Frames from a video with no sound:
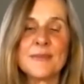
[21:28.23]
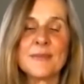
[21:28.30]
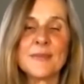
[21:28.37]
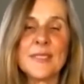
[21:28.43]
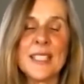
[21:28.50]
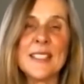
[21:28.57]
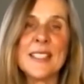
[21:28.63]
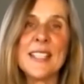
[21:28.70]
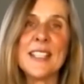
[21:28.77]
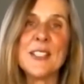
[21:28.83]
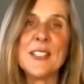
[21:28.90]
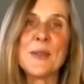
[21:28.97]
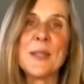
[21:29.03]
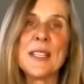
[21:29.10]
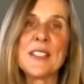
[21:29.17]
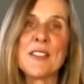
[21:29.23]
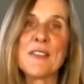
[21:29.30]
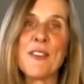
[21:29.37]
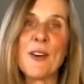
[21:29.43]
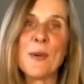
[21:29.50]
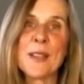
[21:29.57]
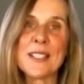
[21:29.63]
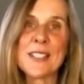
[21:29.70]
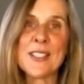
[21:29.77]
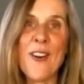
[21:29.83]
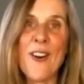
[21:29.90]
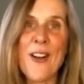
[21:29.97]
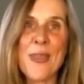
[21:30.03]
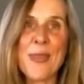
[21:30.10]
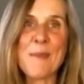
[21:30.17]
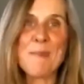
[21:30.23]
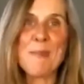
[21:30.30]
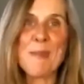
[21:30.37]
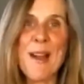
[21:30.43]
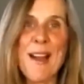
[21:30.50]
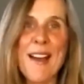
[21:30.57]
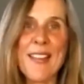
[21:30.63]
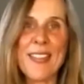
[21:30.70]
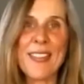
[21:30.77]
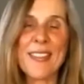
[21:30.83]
Continuing to focus on the breath